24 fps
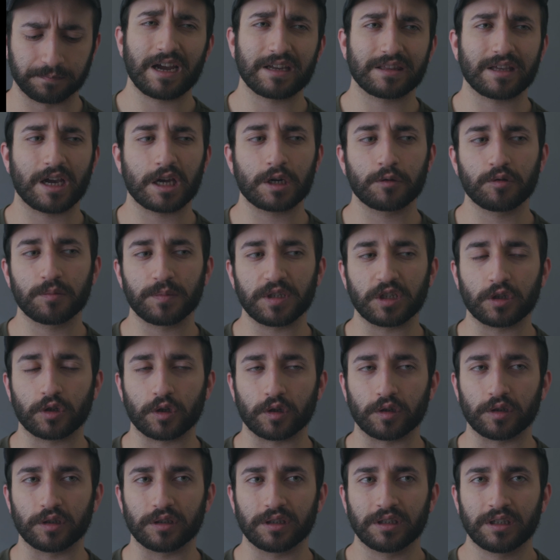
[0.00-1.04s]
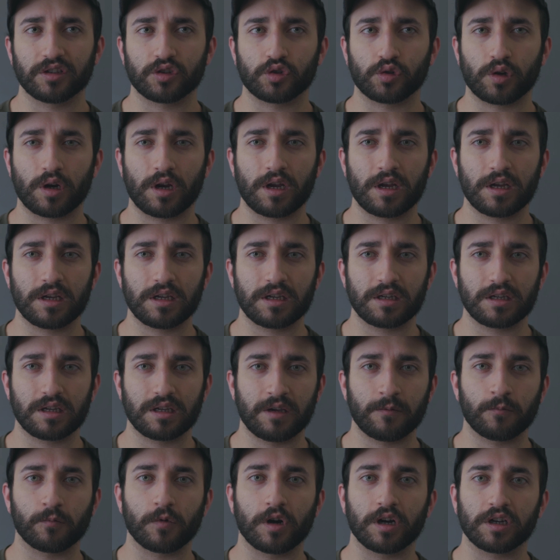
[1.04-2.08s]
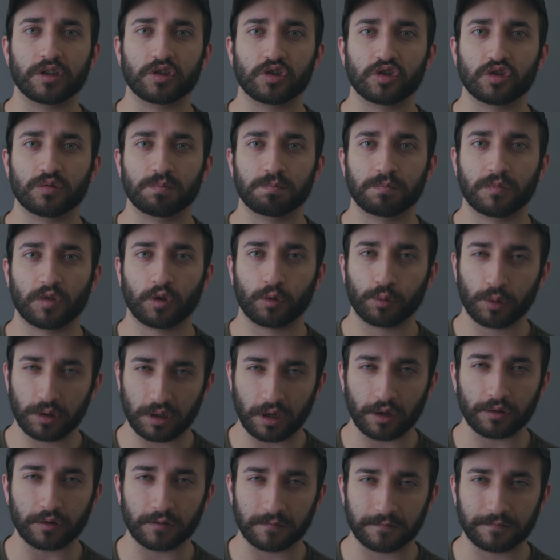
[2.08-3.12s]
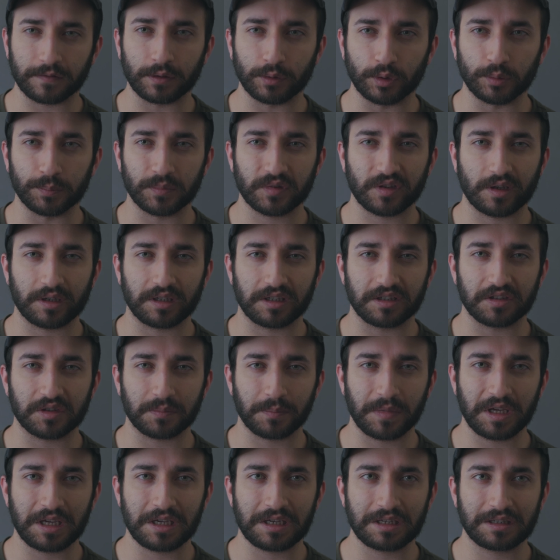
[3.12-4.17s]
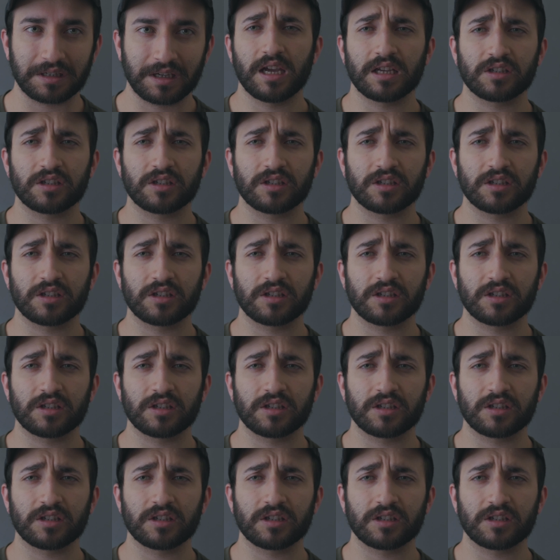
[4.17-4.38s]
I thought it would be good to try and watch three other films that he's made.